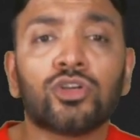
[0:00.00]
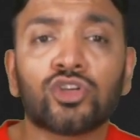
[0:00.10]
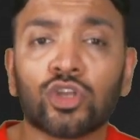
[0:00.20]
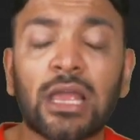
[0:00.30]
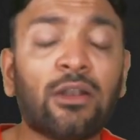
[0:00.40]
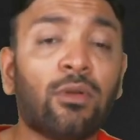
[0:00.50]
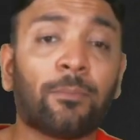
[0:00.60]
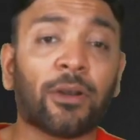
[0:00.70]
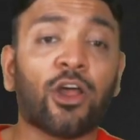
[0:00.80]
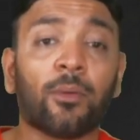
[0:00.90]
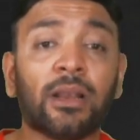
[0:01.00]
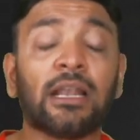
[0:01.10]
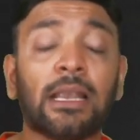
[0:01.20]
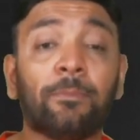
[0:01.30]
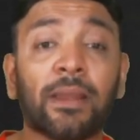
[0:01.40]
So that will
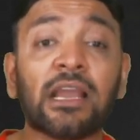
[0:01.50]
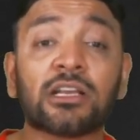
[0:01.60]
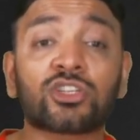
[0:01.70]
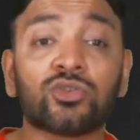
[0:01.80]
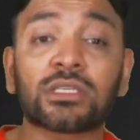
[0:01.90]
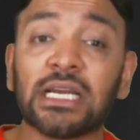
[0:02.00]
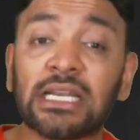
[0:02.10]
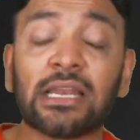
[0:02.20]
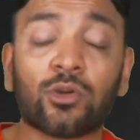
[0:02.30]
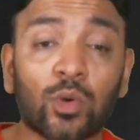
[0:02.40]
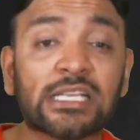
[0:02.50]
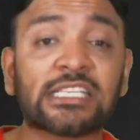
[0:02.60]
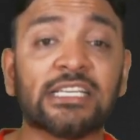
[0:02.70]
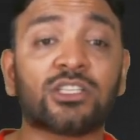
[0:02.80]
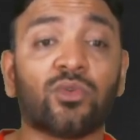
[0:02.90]
predominantly bring us to certain
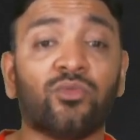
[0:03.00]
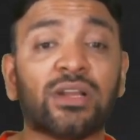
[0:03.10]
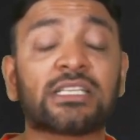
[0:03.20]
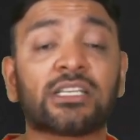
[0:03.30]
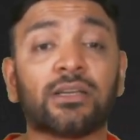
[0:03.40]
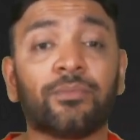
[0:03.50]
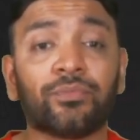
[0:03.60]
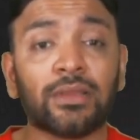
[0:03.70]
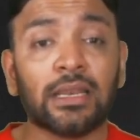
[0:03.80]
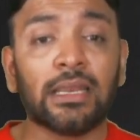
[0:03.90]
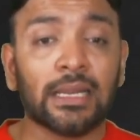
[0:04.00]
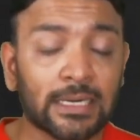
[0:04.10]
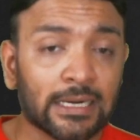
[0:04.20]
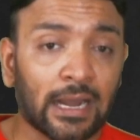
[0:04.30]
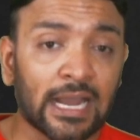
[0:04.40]
questions which the
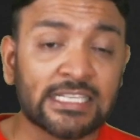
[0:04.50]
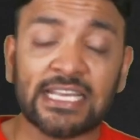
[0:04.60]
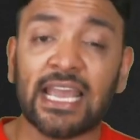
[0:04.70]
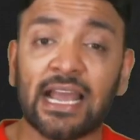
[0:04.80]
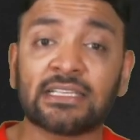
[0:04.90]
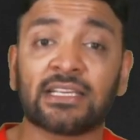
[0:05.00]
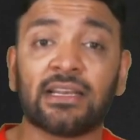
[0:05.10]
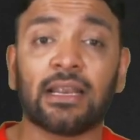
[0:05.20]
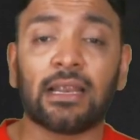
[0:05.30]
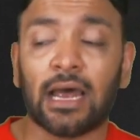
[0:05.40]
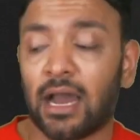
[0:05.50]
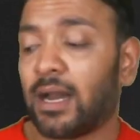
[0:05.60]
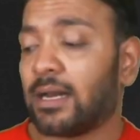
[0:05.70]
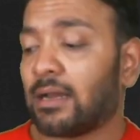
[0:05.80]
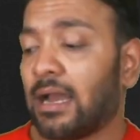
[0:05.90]
ICAI
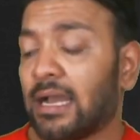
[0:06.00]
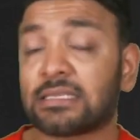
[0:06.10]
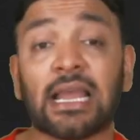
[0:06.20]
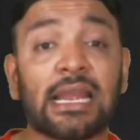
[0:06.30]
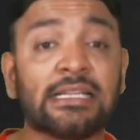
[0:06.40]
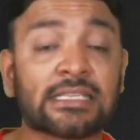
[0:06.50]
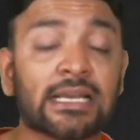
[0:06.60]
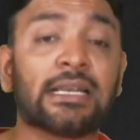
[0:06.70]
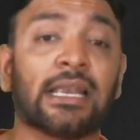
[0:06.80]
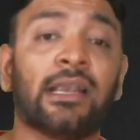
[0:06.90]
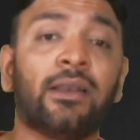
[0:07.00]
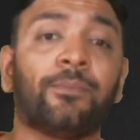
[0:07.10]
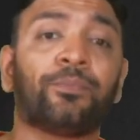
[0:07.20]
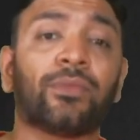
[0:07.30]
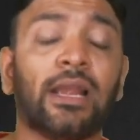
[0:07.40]
has inserted
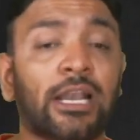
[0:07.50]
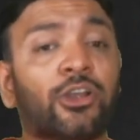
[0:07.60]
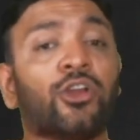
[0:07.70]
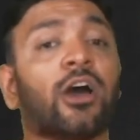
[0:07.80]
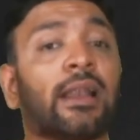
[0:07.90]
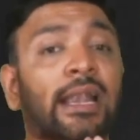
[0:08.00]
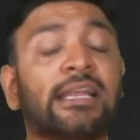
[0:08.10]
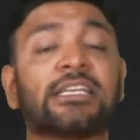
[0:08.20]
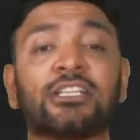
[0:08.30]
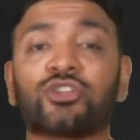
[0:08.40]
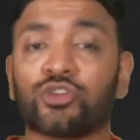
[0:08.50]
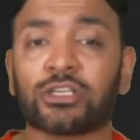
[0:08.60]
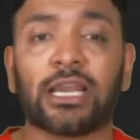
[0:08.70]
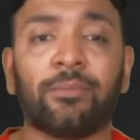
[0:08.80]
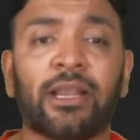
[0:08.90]
into your additions to
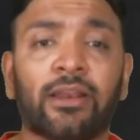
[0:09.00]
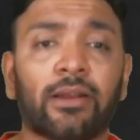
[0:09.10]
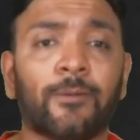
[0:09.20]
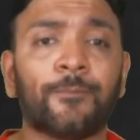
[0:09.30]
study material.